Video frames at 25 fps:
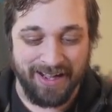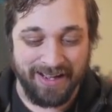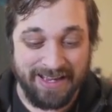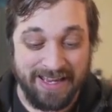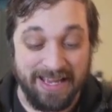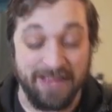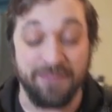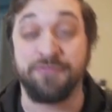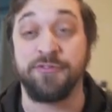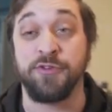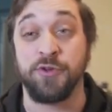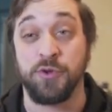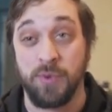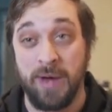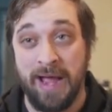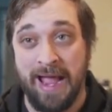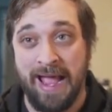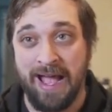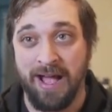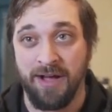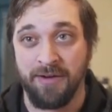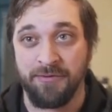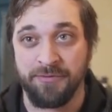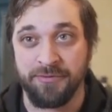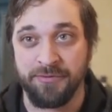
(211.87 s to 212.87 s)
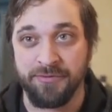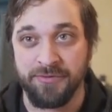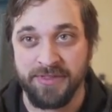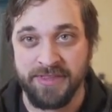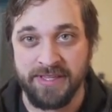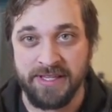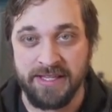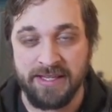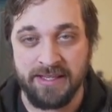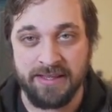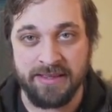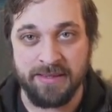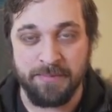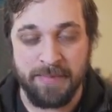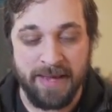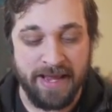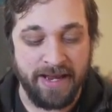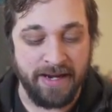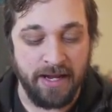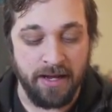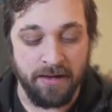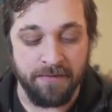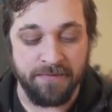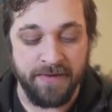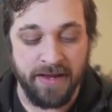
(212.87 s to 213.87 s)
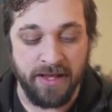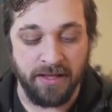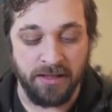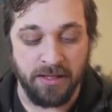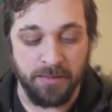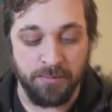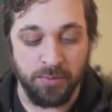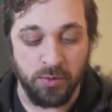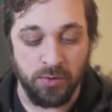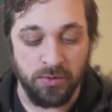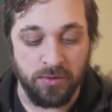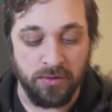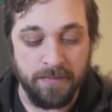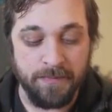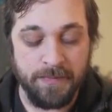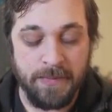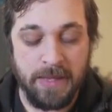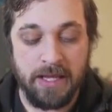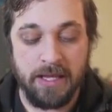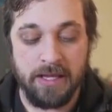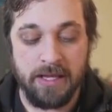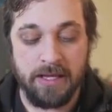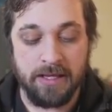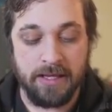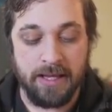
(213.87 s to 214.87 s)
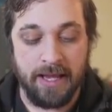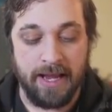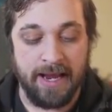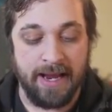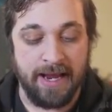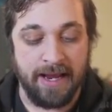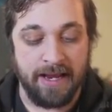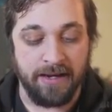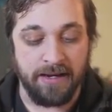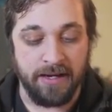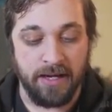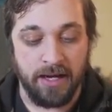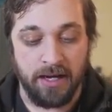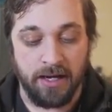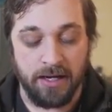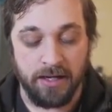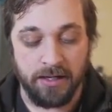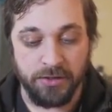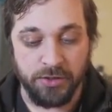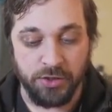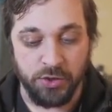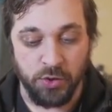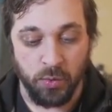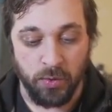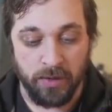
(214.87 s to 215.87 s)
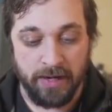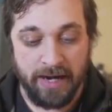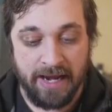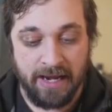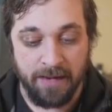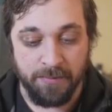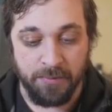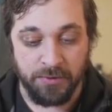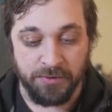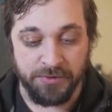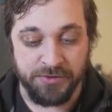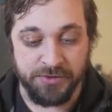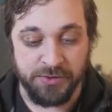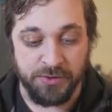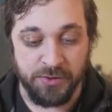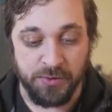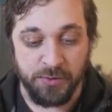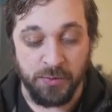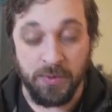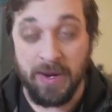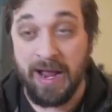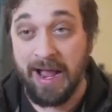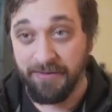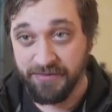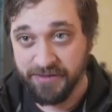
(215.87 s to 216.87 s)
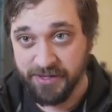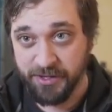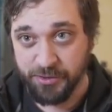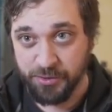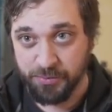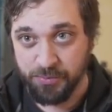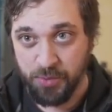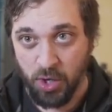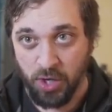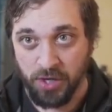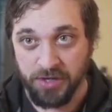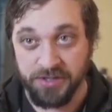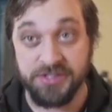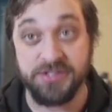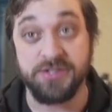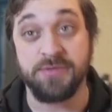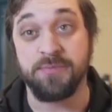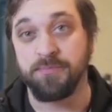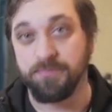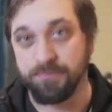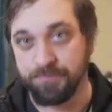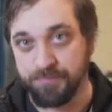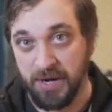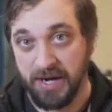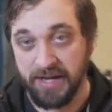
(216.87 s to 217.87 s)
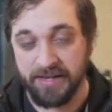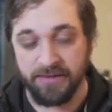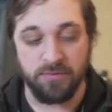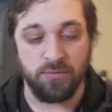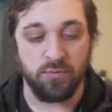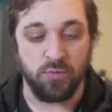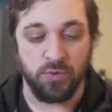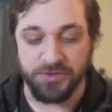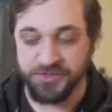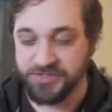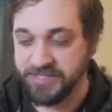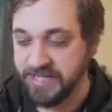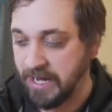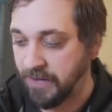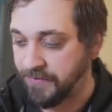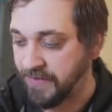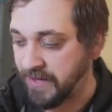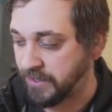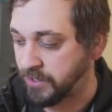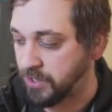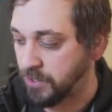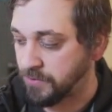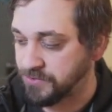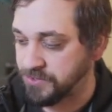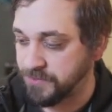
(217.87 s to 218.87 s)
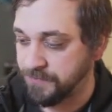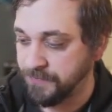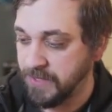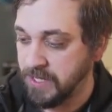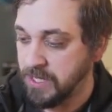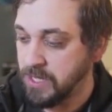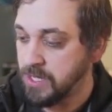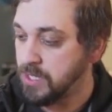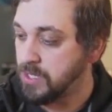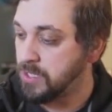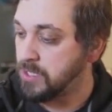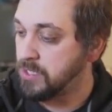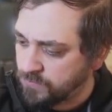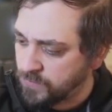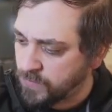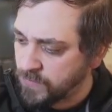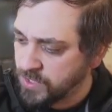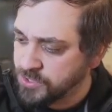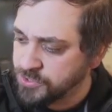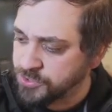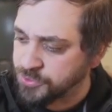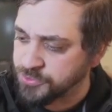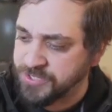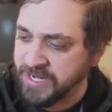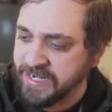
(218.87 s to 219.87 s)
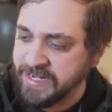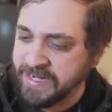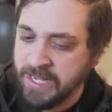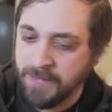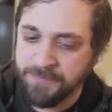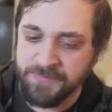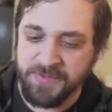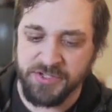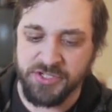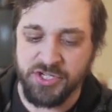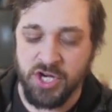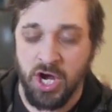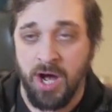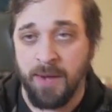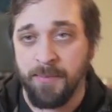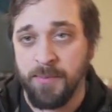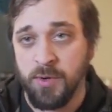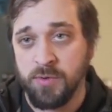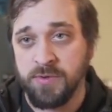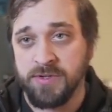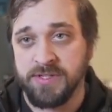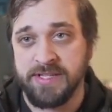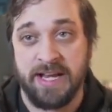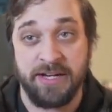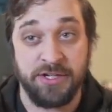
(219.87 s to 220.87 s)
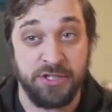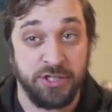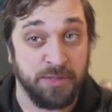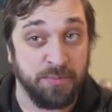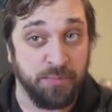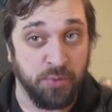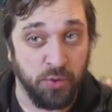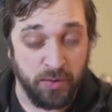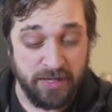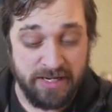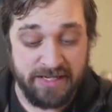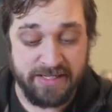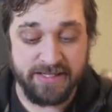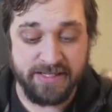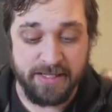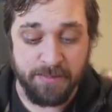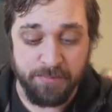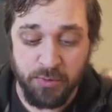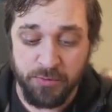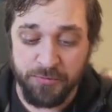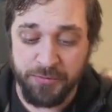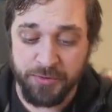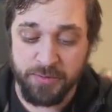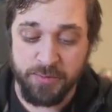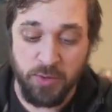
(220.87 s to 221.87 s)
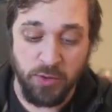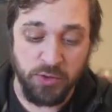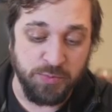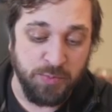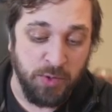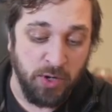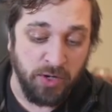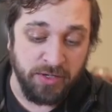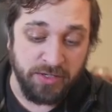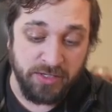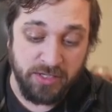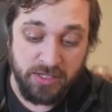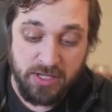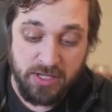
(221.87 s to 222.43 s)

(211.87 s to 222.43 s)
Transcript: if you have the mana available and you are able to have the other parts. But we'll see how that goes. So setting up this combo is actually pretty simple for the most part.